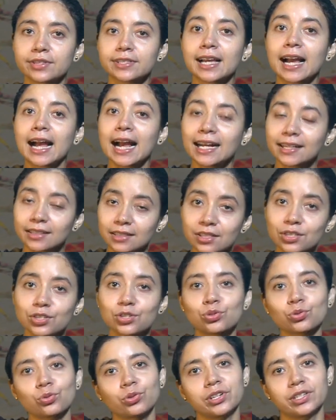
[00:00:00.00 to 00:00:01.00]
well as other
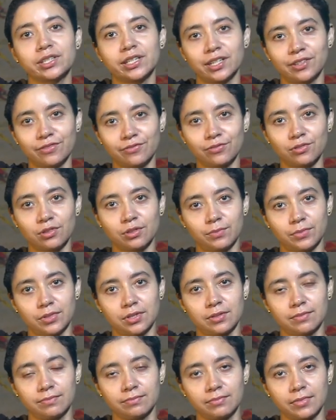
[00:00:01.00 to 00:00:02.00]
storytelling
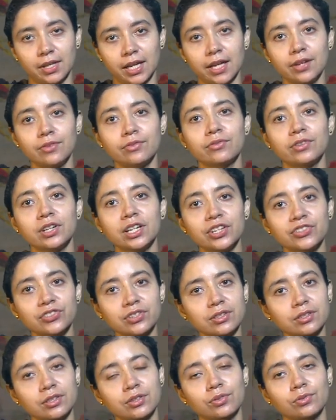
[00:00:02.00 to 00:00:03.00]
forms and
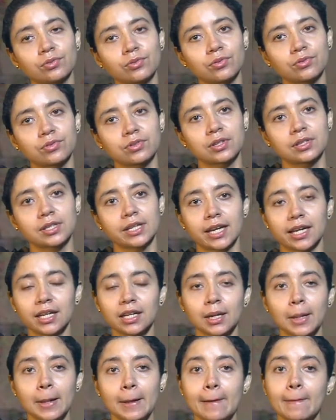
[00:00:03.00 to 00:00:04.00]
religious discourses and
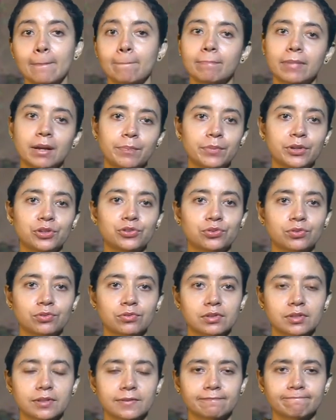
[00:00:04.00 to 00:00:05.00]
puppet
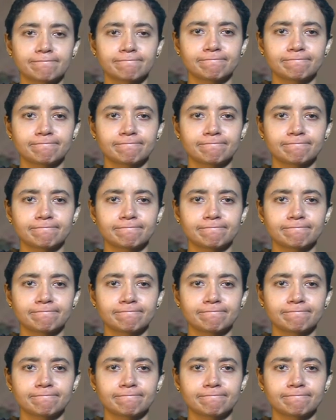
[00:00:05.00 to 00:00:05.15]
shows